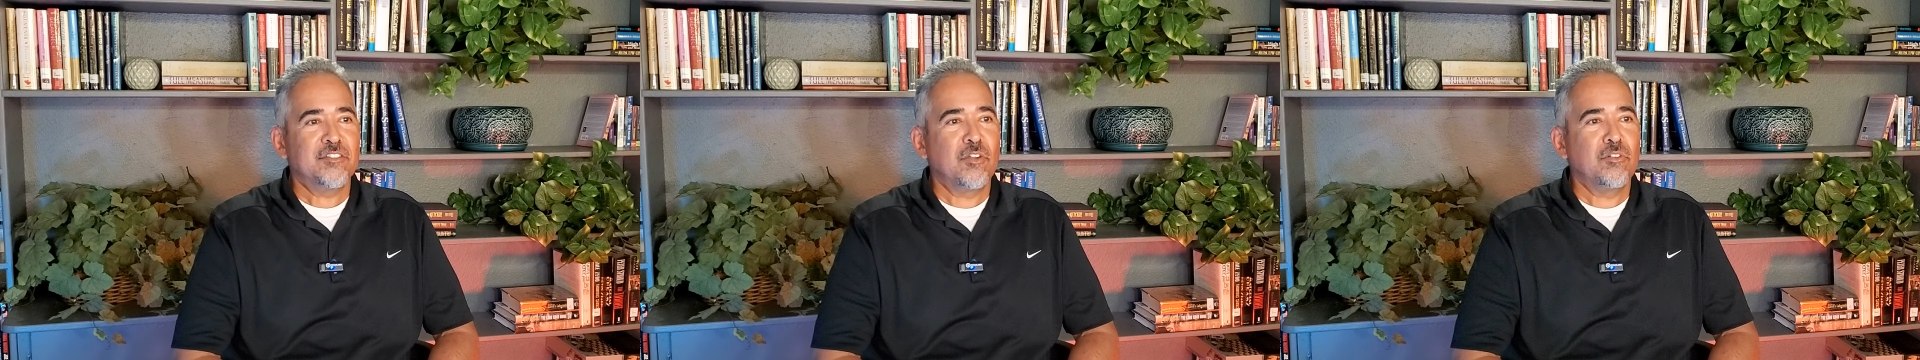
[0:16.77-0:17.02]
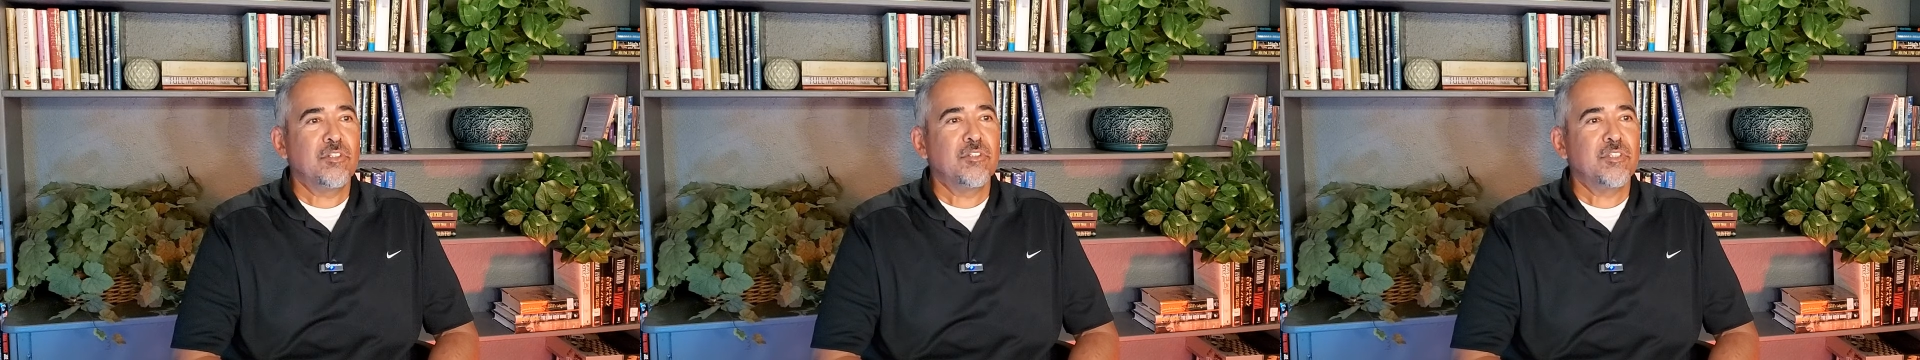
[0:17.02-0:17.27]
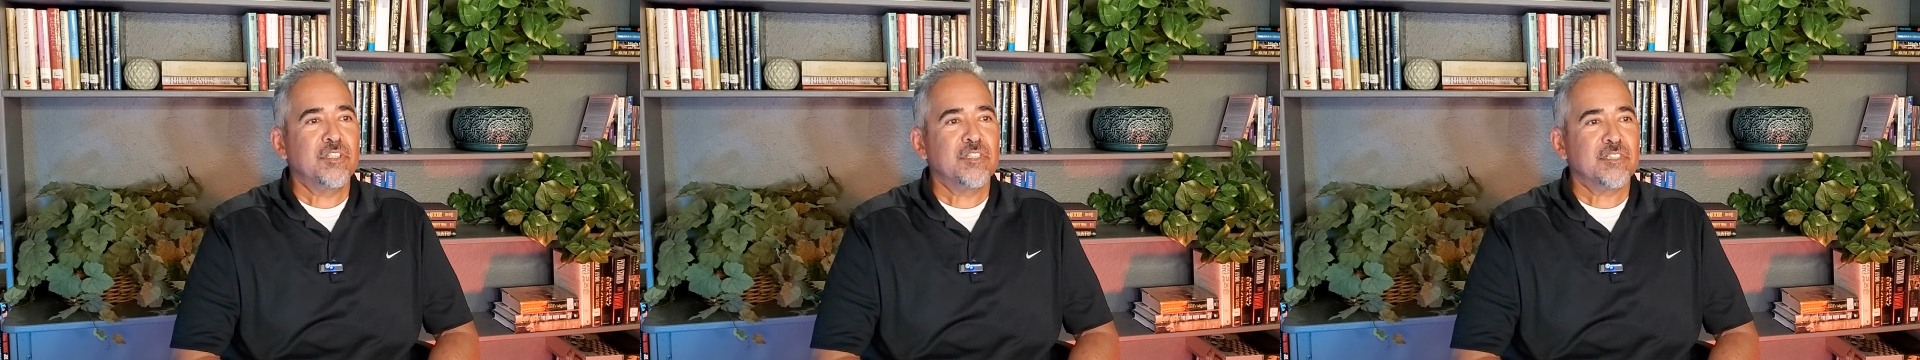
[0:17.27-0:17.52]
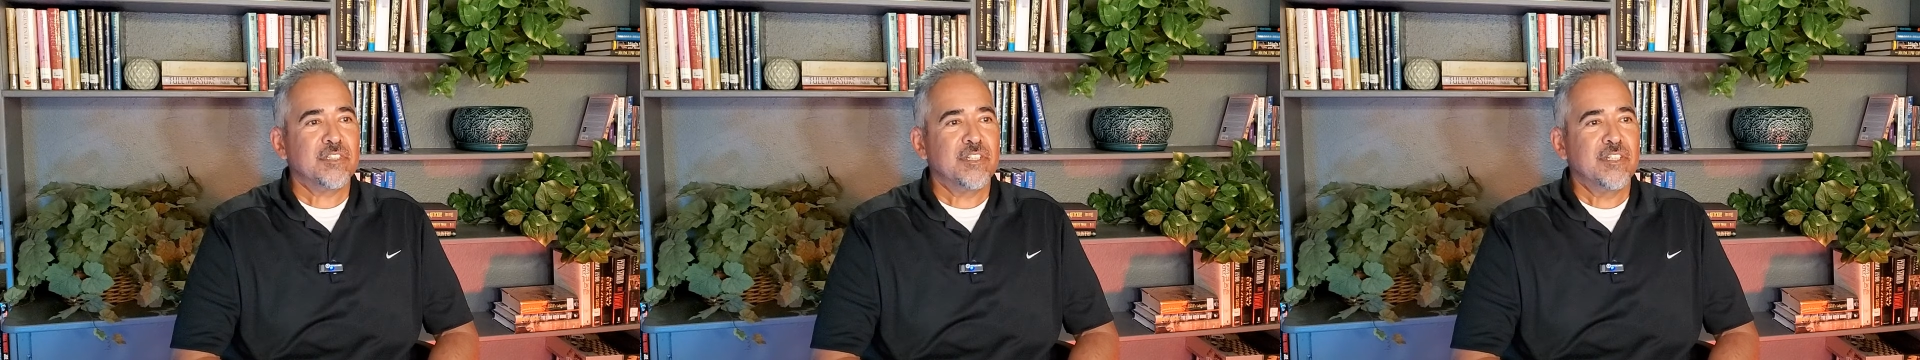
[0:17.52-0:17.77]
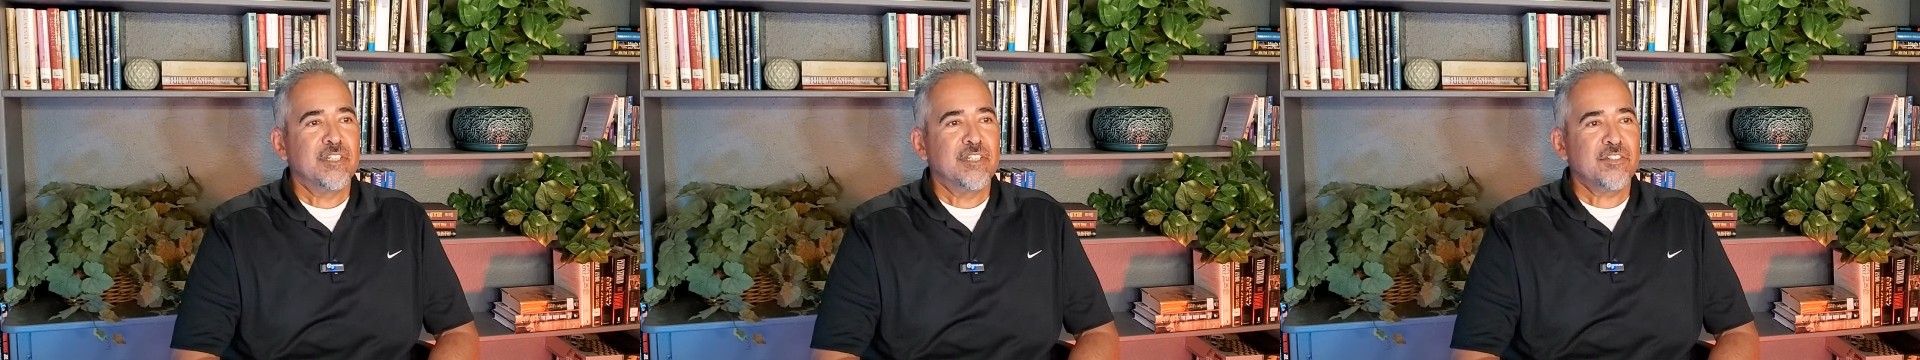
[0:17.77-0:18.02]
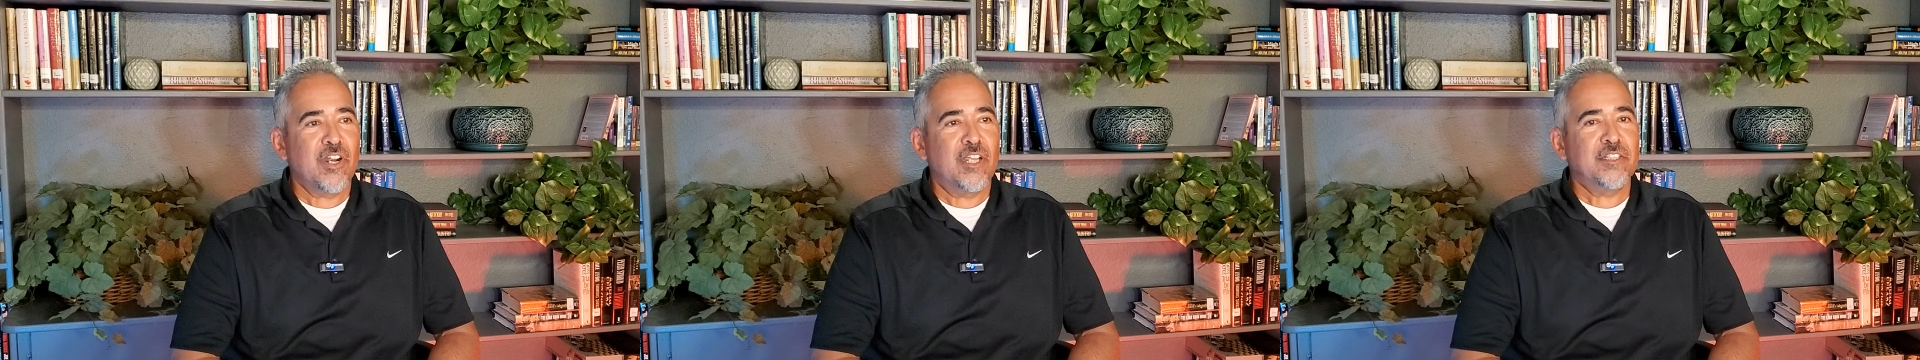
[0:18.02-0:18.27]
go do this and
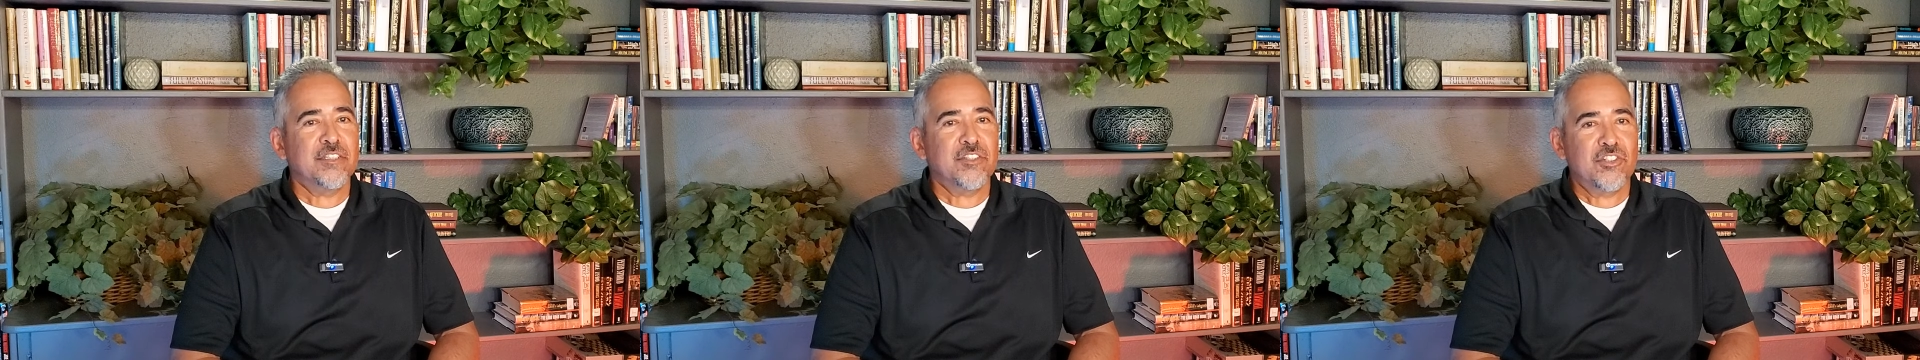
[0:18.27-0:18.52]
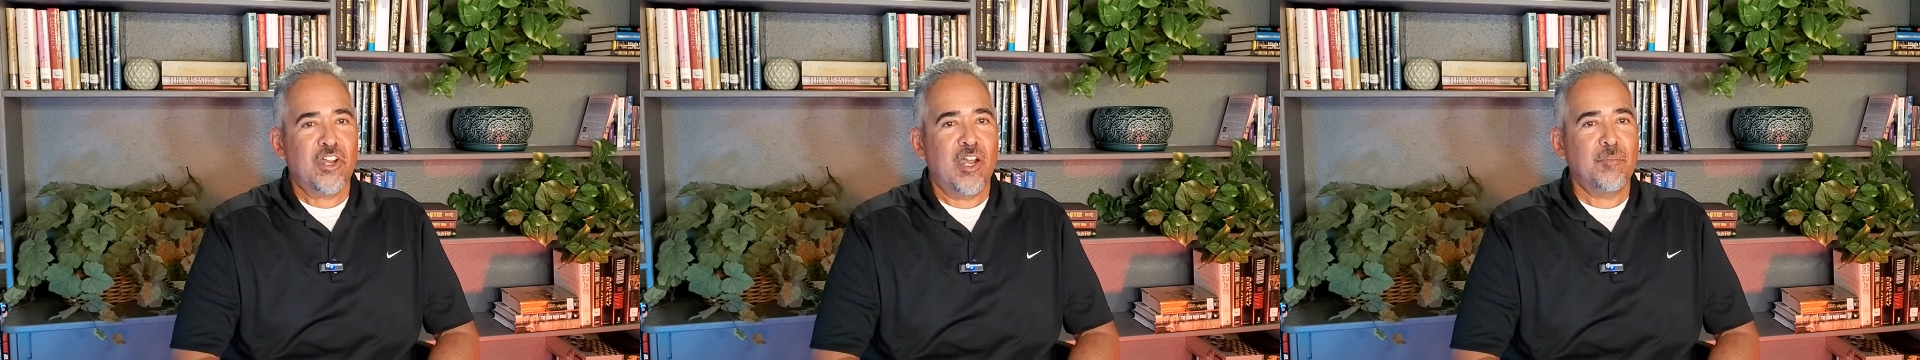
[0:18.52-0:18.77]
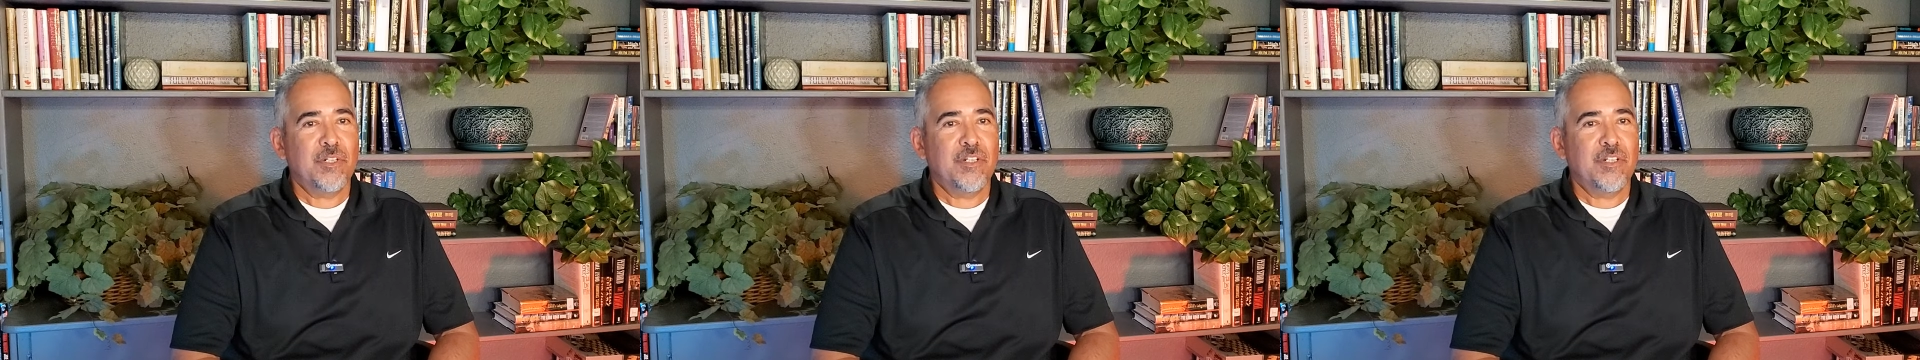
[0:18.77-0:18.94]
try this job,